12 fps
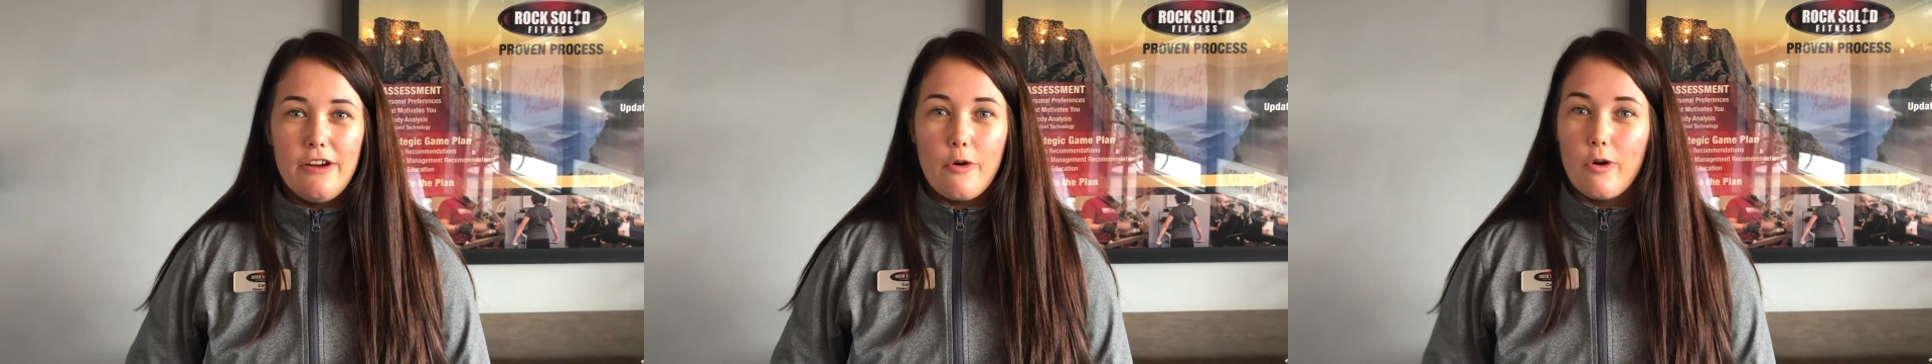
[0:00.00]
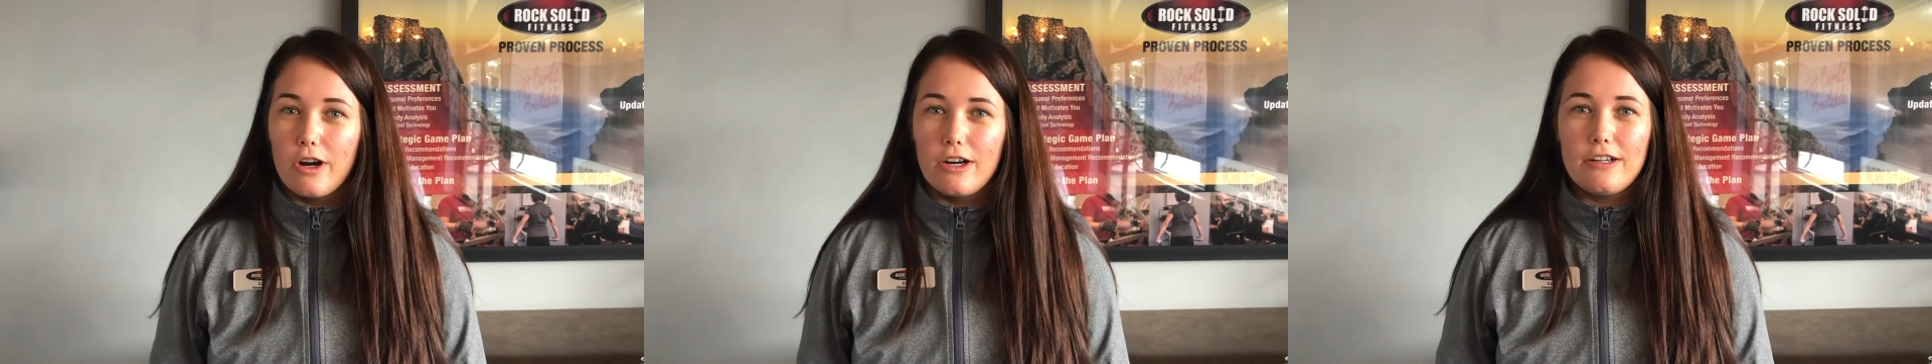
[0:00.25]

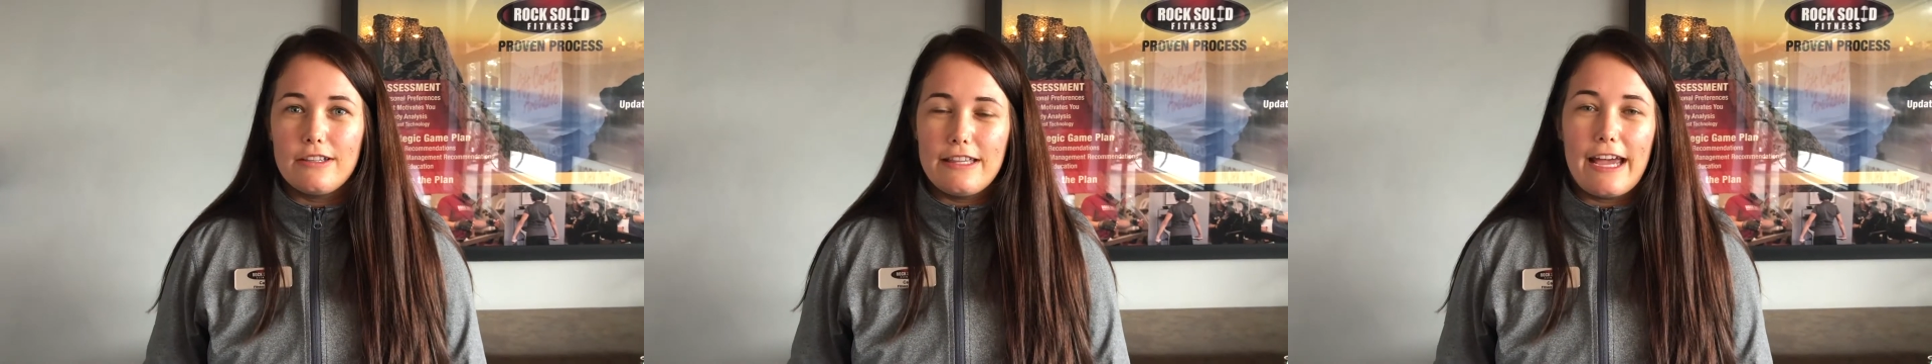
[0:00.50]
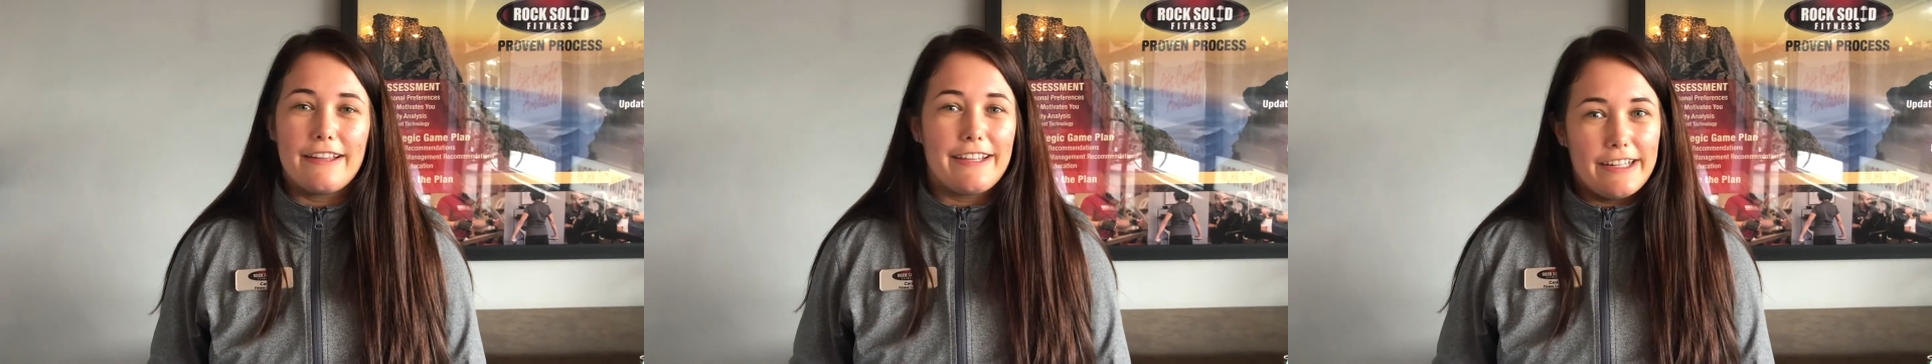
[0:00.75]
or
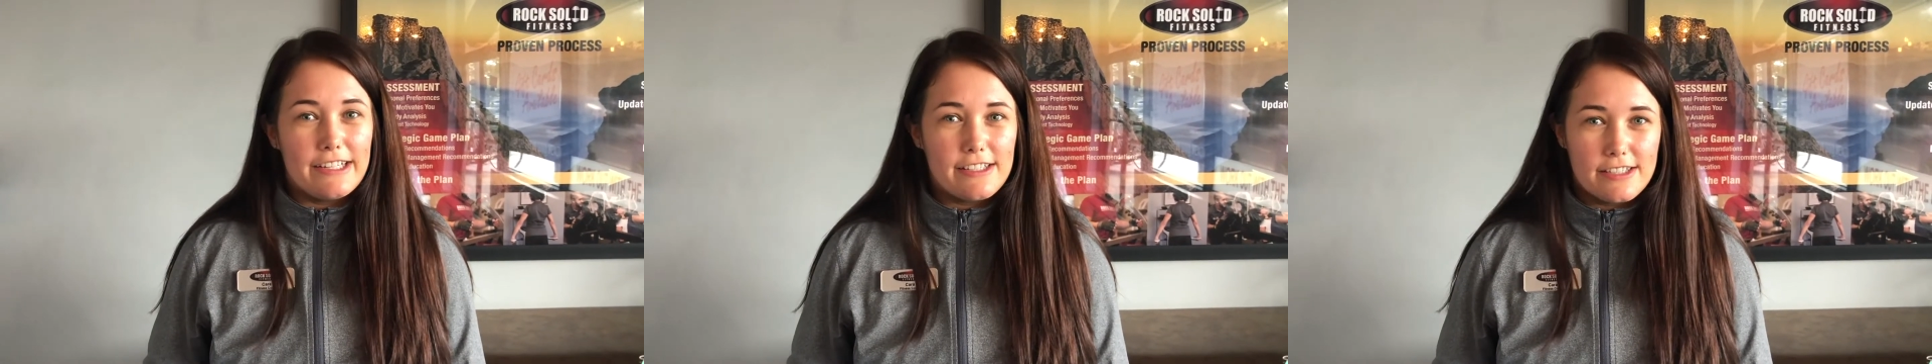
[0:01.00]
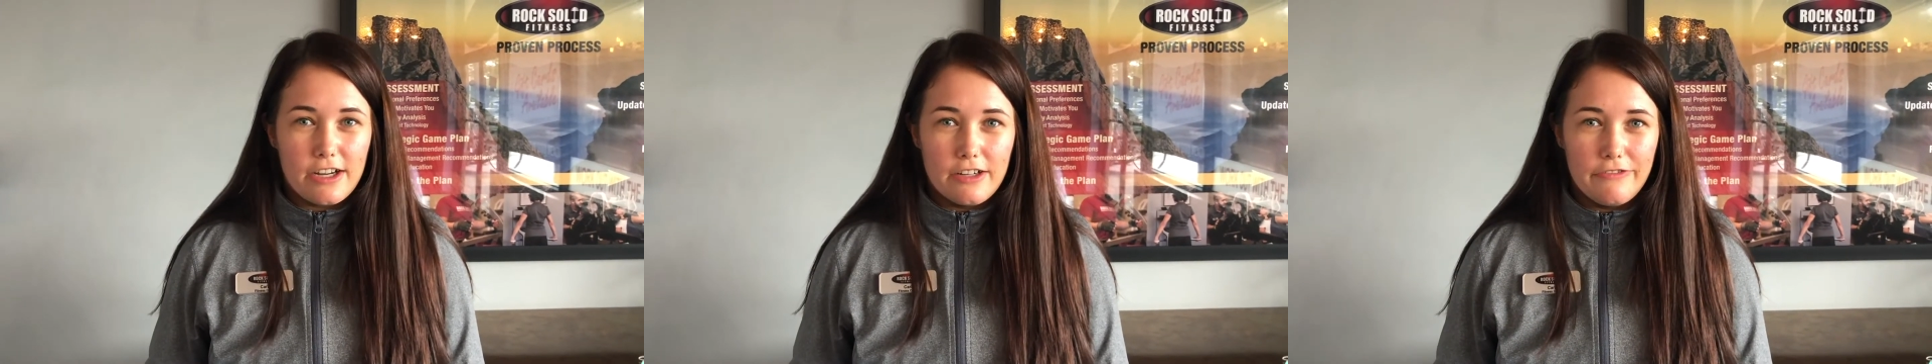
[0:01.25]
that getting
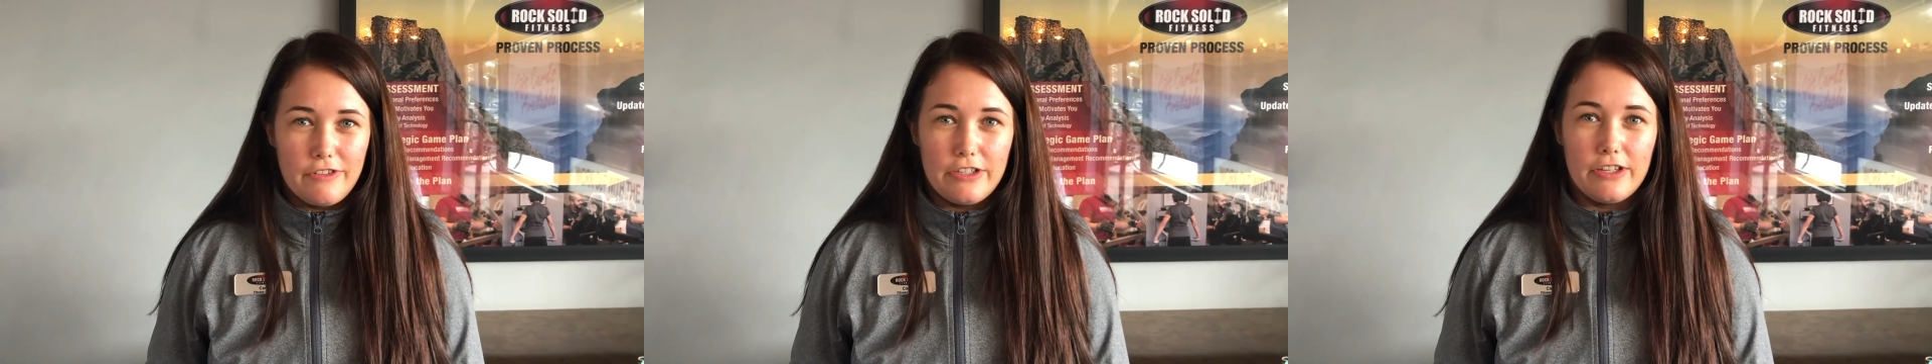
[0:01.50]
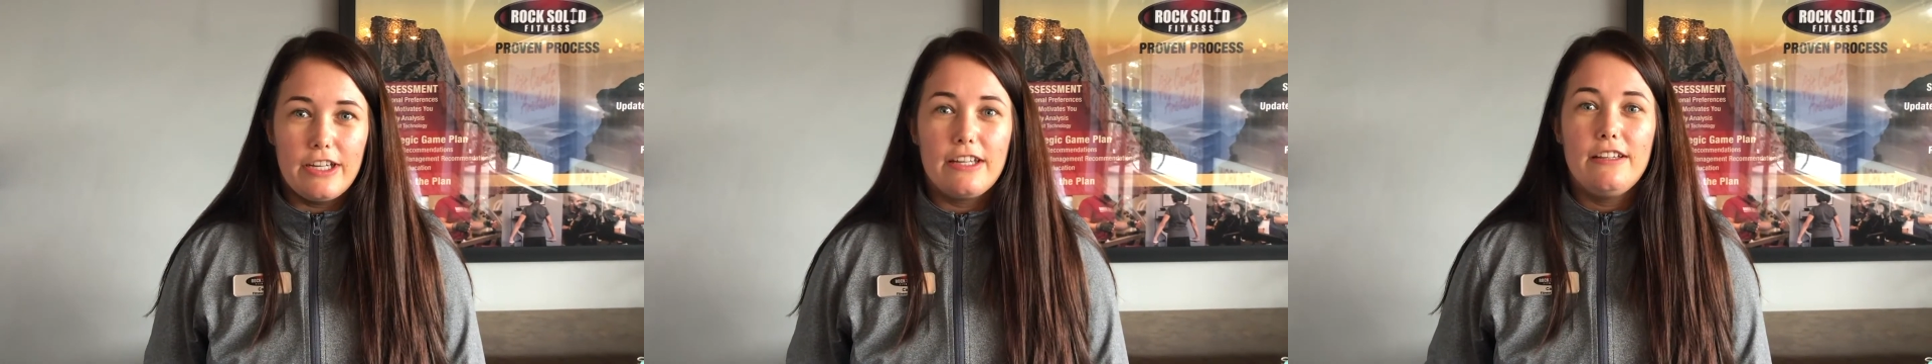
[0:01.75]
stuck
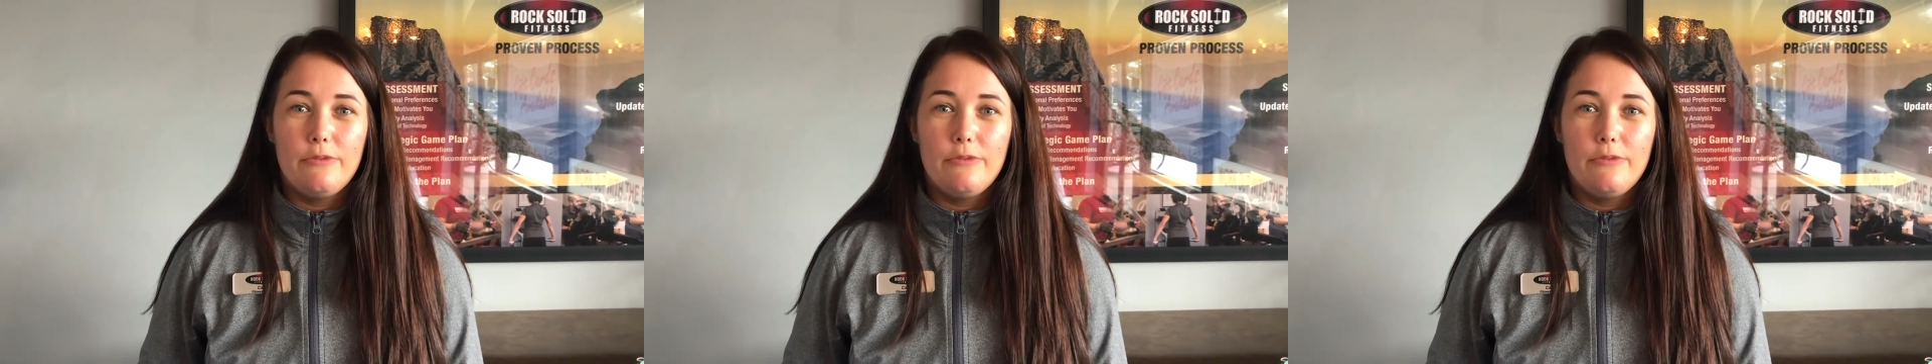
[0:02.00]
feeling,